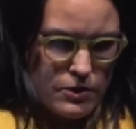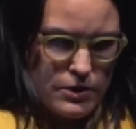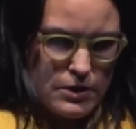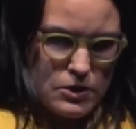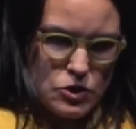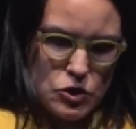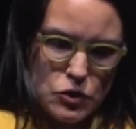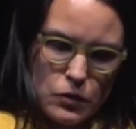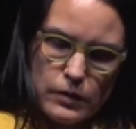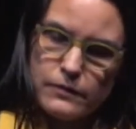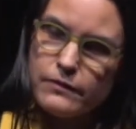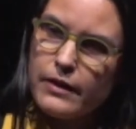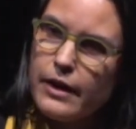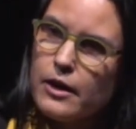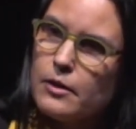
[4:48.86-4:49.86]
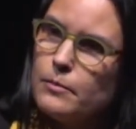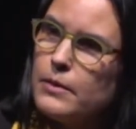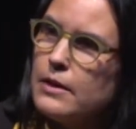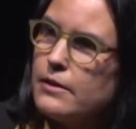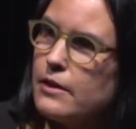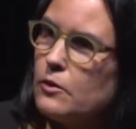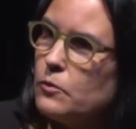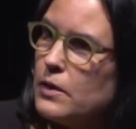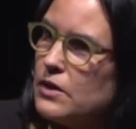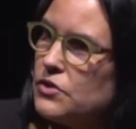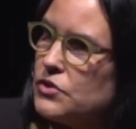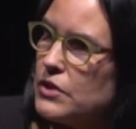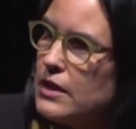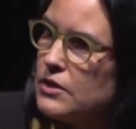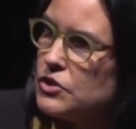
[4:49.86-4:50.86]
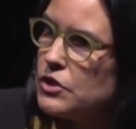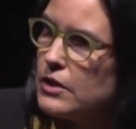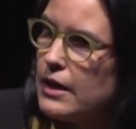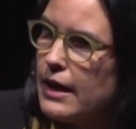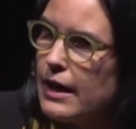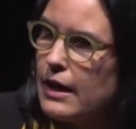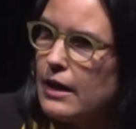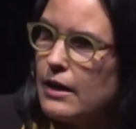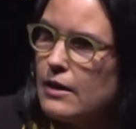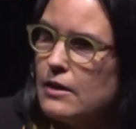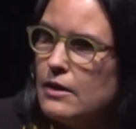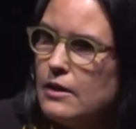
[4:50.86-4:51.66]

the new environment that we see today,